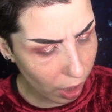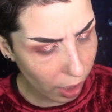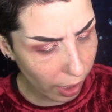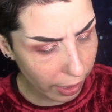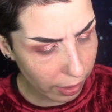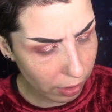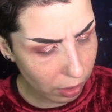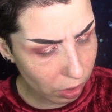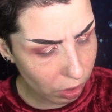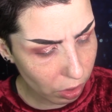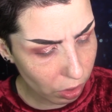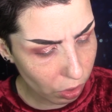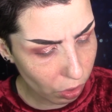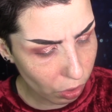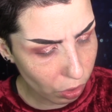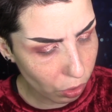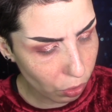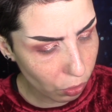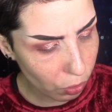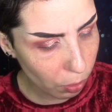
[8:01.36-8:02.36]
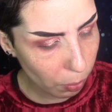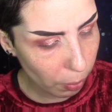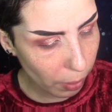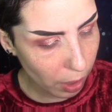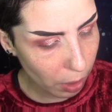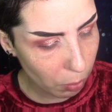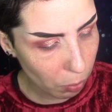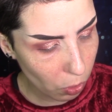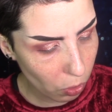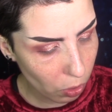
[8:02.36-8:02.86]
liners on YouTube
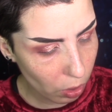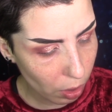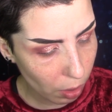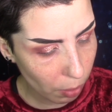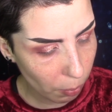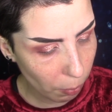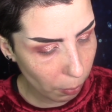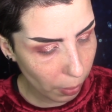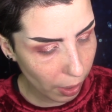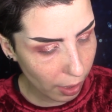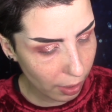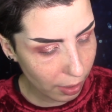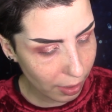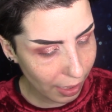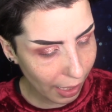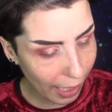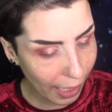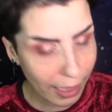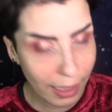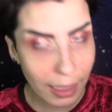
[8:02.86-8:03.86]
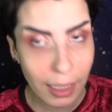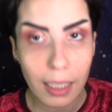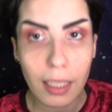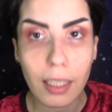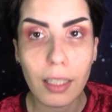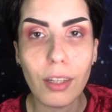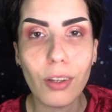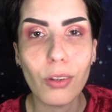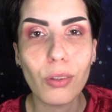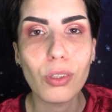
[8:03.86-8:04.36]
anymore, but I
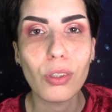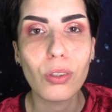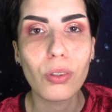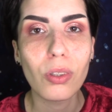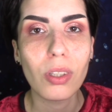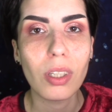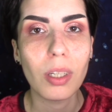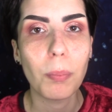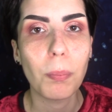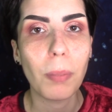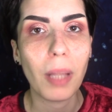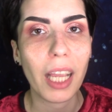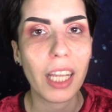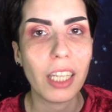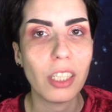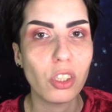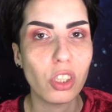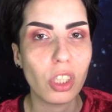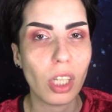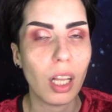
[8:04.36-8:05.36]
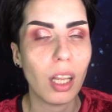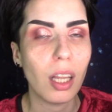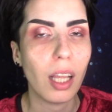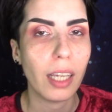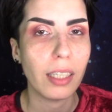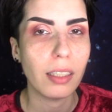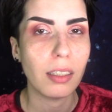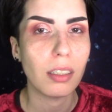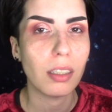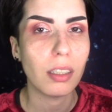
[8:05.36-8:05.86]
didn't know you could apply a gel
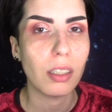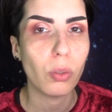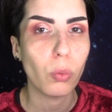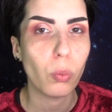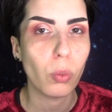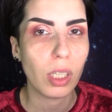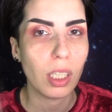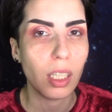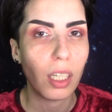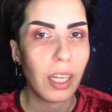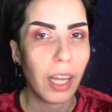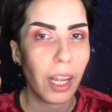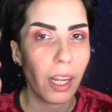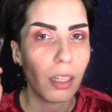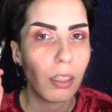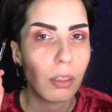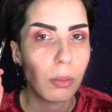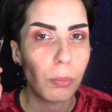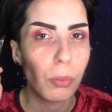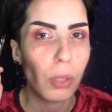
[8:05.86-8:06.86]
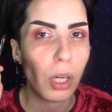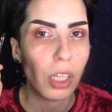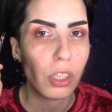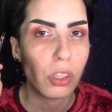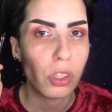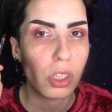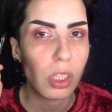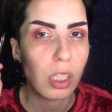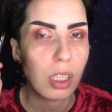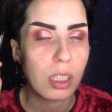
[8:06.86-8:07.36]
liner with an angled
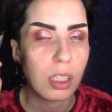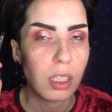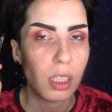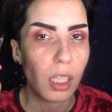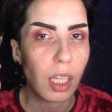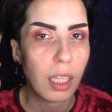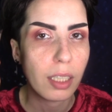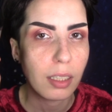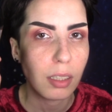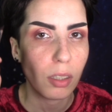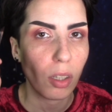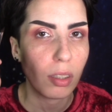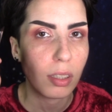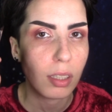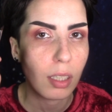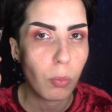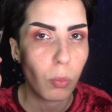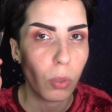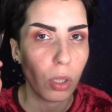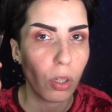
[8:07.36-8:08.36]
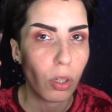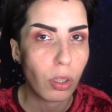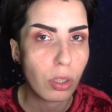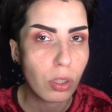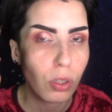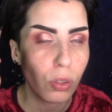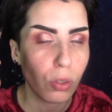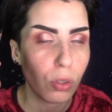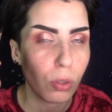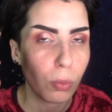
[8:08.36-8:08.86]
brush until I saw someone on
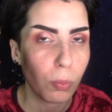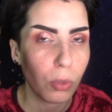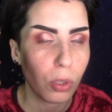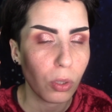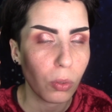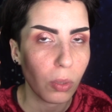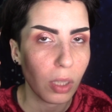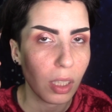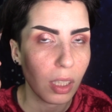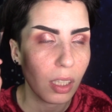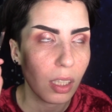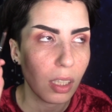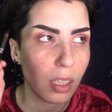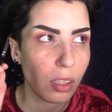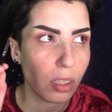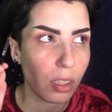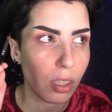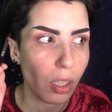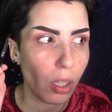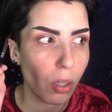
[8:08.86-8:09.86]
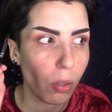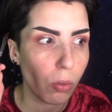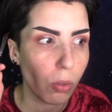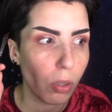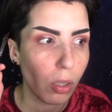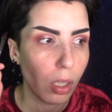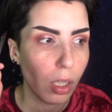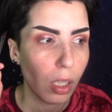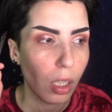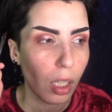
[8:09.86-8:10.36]
YouTube do it years ago.
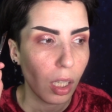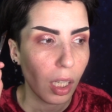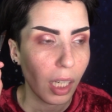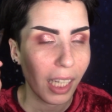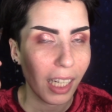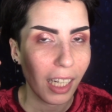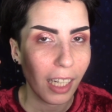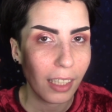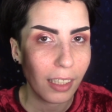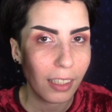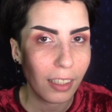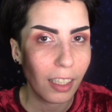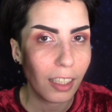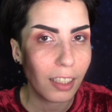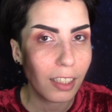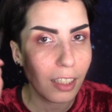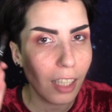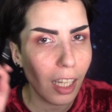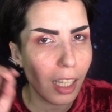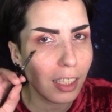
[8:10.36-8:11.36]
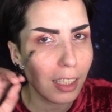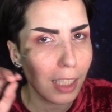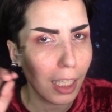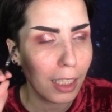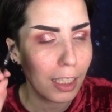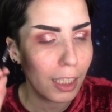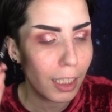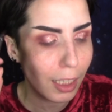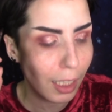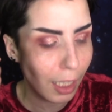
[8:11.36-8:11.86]
And it's not a
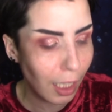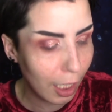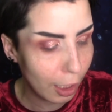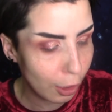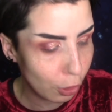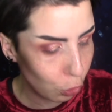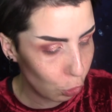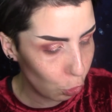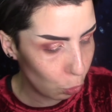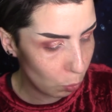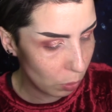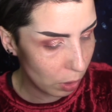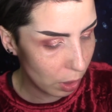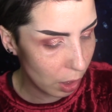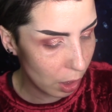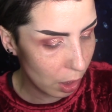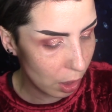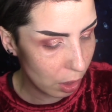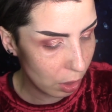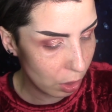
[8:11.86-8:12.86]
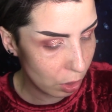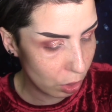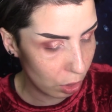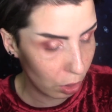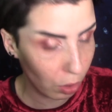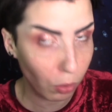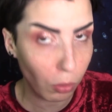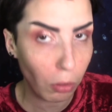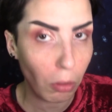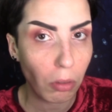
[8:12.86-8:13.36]
technique that I usually
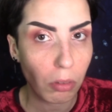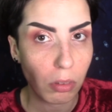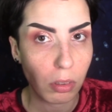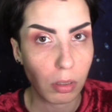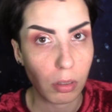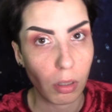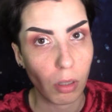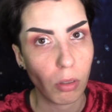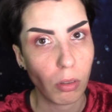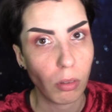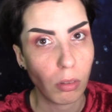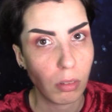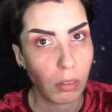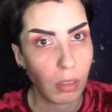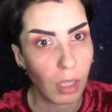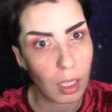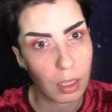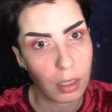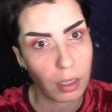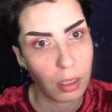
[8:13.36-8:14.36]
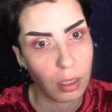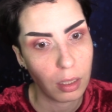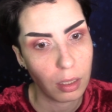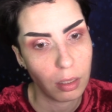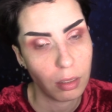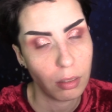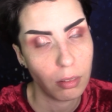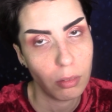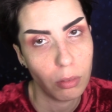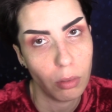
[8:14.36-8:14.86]
do, so
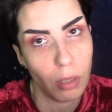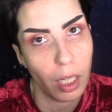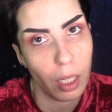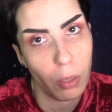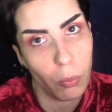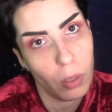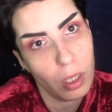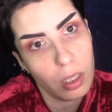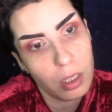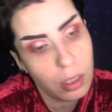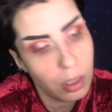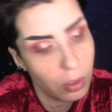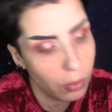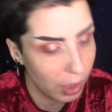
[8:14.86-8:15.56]
that's why I want to do